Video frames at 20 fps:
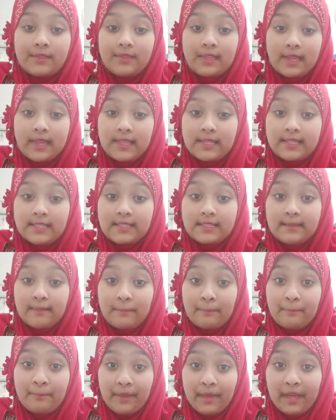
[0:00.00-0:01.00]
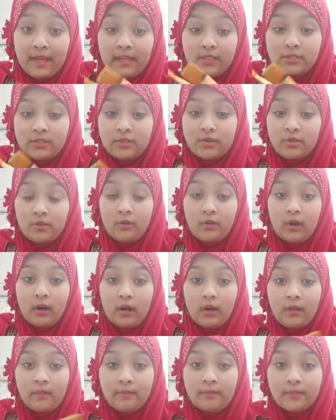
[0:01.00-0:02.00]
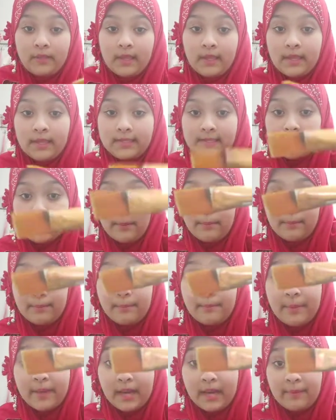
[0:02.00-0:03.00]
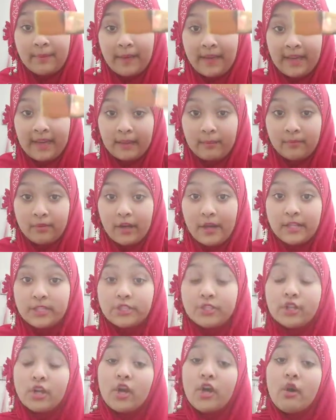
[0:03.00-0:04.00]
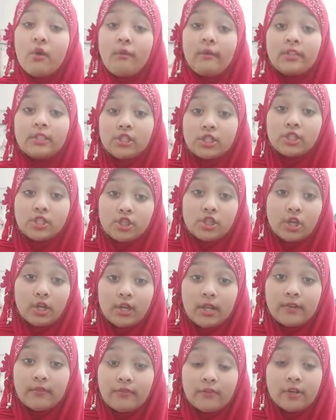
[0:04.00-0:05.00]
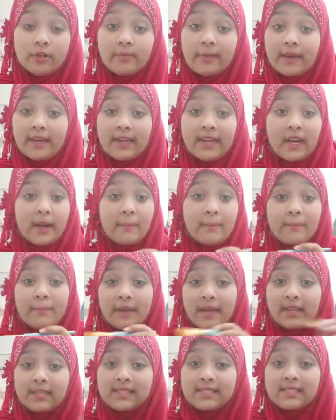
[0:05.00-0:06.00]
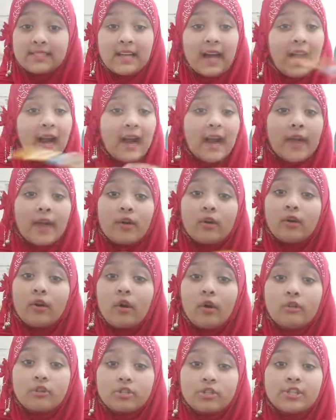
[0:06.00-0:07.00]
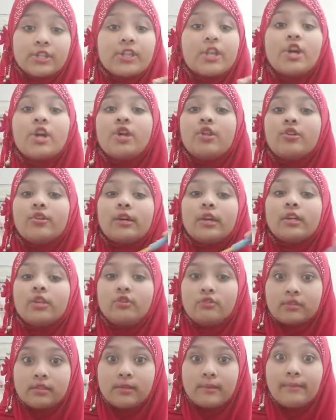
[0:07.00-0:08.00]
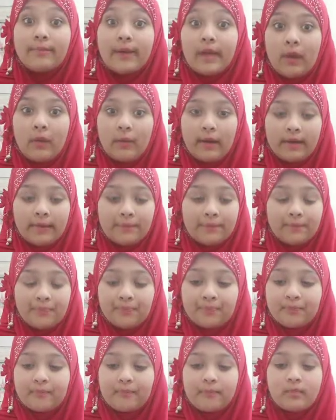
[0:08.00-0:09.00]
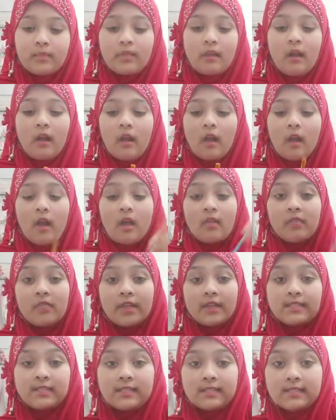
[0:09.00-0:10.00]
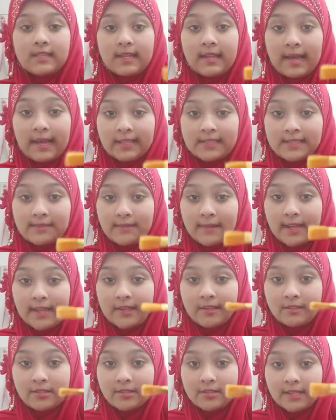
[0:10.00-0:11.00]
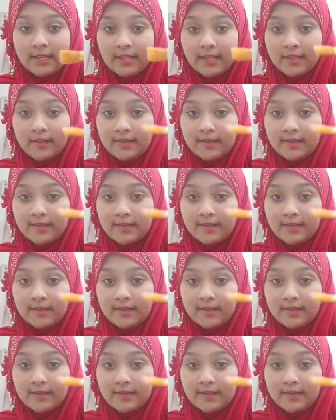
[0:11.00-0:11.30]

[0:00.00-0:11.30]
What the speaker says: this big tool. It's a big paintbrush, which is good if you're making a big sky or ocean. You can use the big one. This is the next one I usually